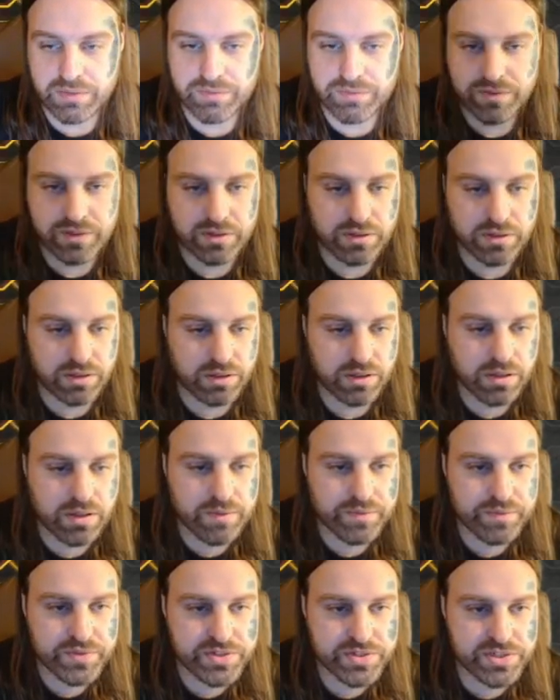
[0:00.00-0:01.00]
at all.
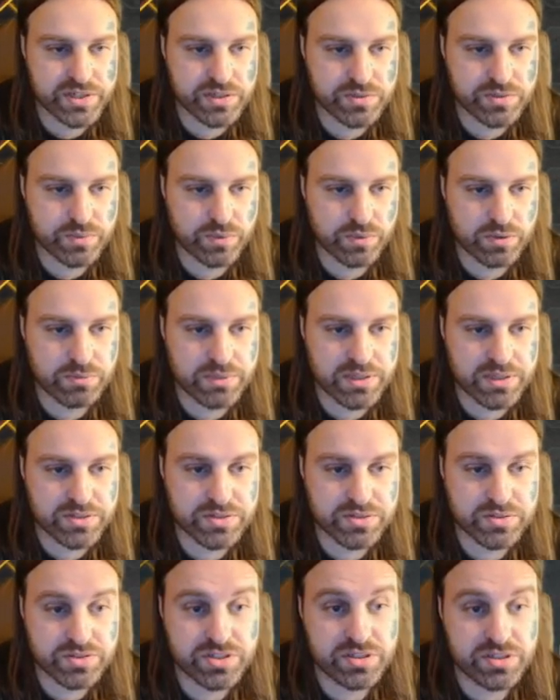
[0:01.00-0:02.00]
She has War
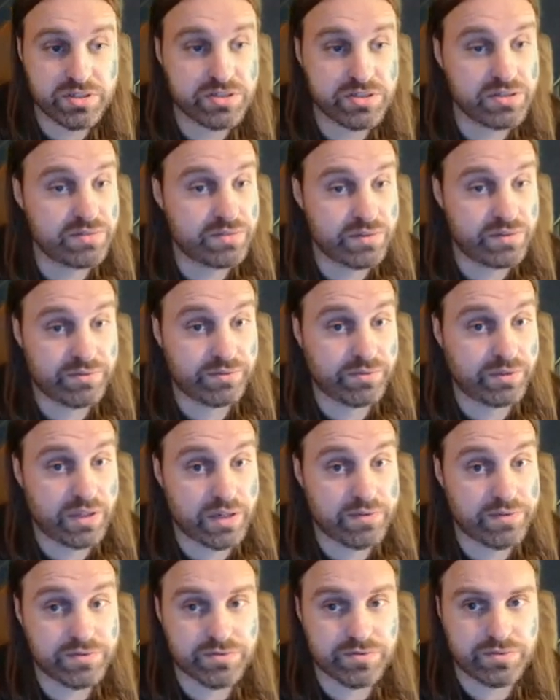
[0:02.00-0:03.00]
Master. She doesn't even have
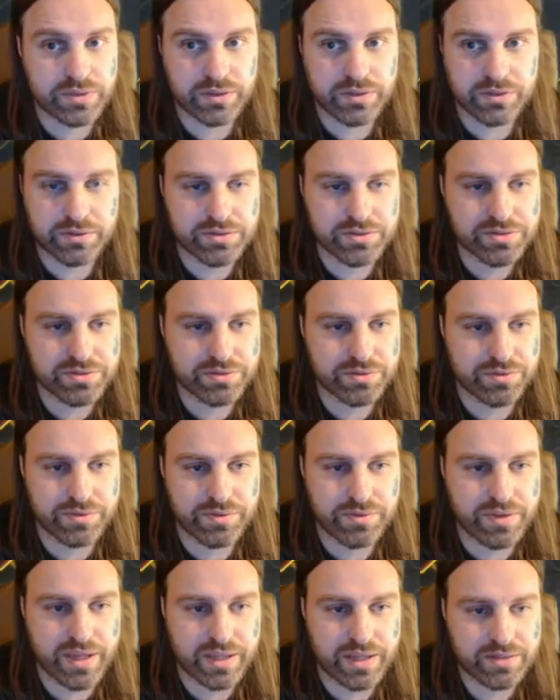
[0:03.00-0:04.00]
Life Drinker, so
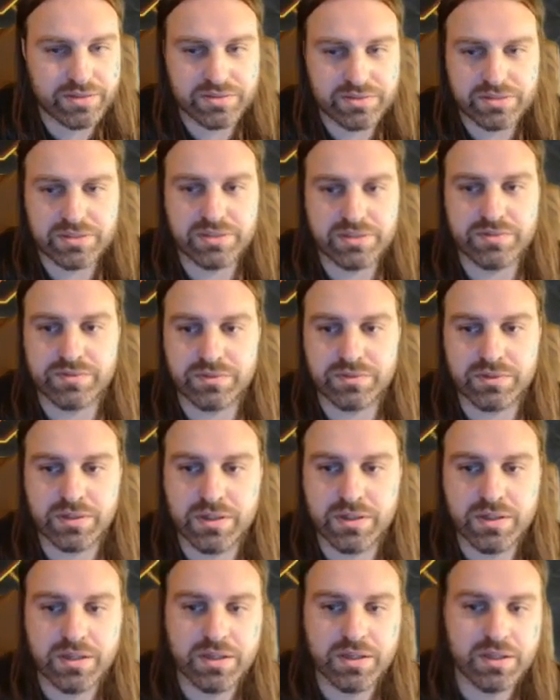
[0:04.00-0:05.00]
that doesn't even
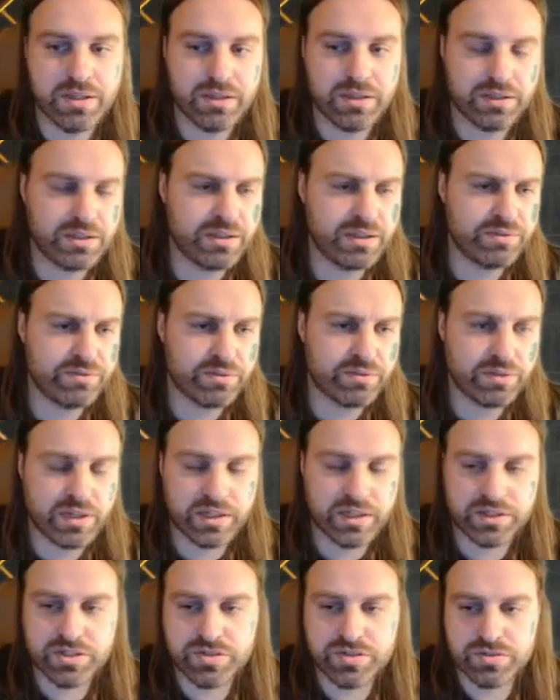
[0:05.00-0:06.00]
give her
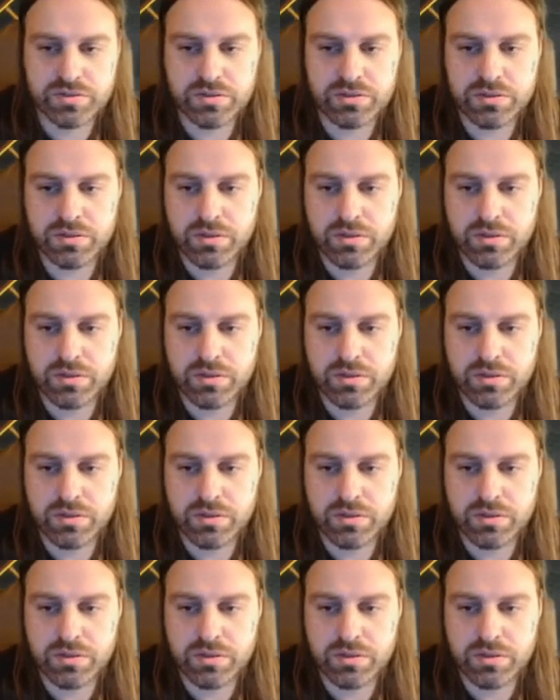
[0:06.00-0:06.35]
extra.